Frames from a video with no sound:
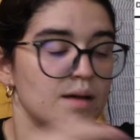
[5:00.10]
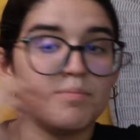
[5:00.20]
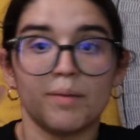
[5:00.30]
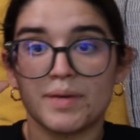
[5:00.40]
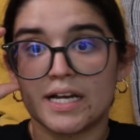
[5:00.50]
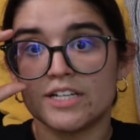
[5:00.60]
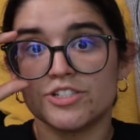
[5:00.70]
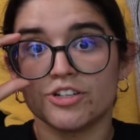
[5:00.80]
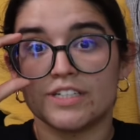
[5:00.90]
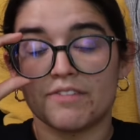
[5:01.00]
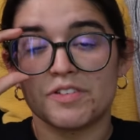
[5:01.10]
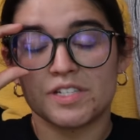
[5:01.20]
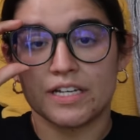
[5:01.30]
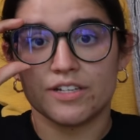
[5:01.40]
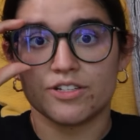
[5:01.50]
But because your
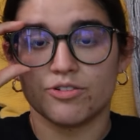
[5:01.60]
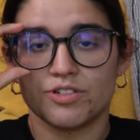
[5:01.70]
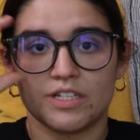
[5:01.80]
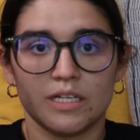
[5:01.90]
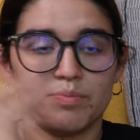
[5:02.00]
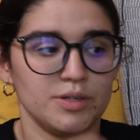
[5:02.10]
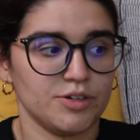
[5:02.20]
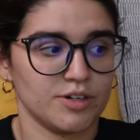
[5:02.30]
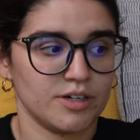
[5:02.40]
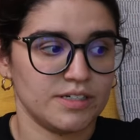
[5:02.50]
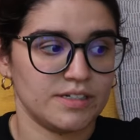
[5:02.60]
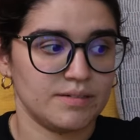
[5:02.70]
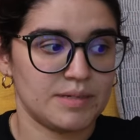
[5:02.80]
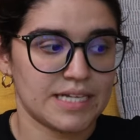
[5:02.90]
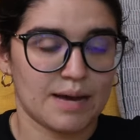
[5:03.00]
deficit is so steep, your
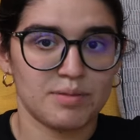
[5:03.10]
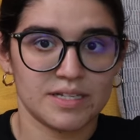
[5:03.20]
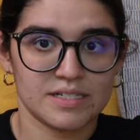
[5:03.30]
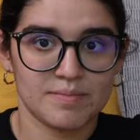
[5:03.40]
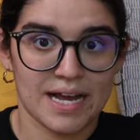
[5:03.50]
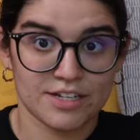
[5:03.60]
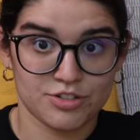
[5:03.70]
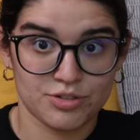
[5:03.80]
metabolism has